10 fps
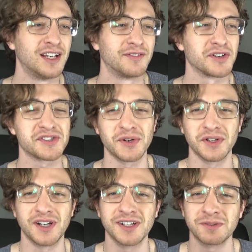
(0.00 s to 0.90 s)
for so
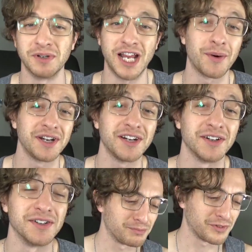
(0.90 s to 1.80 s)
long, but now we're
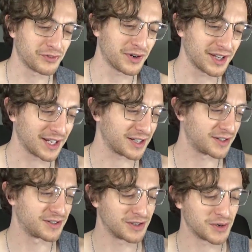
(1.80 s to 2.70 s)
here. Before I
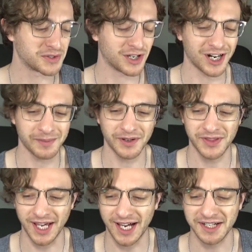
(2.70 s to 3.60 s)
go talk about
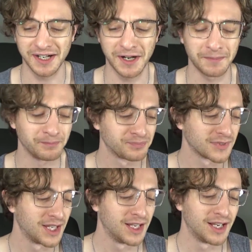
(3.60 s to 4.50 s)
that,
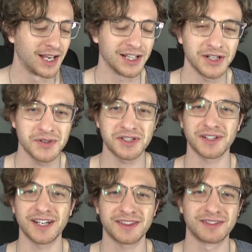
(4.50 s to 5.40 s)
hello
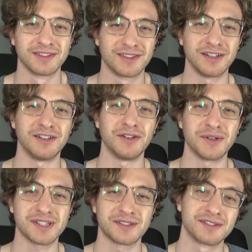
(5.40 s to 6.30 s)
to the
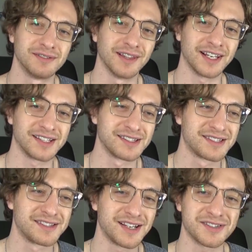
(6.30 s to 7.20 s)
newest
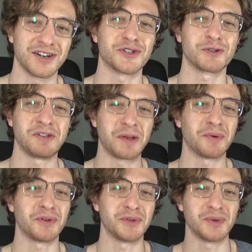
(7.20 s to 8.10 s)
600
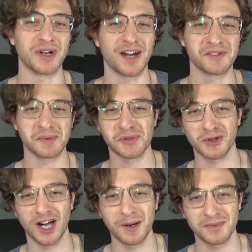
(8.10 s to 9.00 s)
people who have
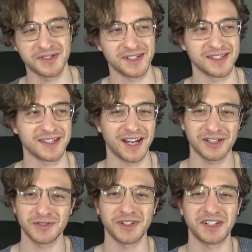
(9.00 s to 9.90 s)
subscribed since the
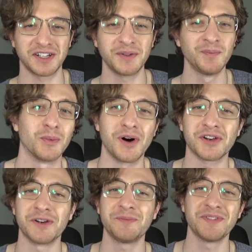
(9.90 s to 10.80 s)
Hector video.
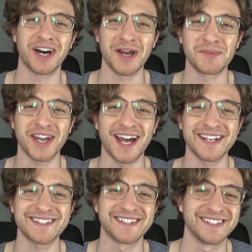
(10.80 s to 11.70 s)
Welcome, I'm
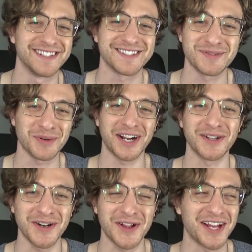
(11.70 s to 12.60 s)
Gast. This is what I
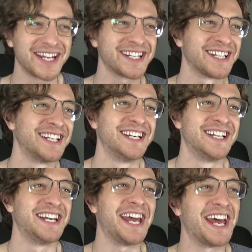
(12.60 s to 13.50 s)
look like.
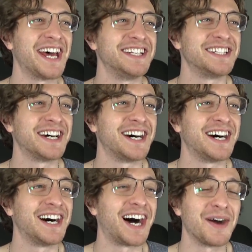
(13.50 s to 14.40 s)
And
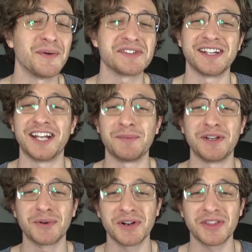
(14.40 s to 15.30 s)
I was at Anime
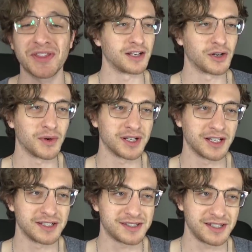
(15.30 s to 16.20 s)
North going
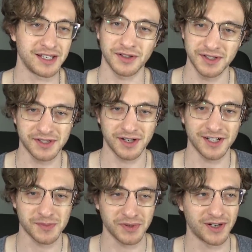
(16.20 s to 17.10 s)
and seeing all these
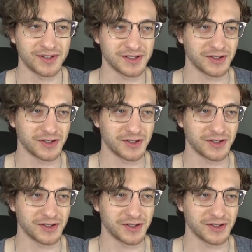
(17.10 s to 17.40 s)
cosplayers and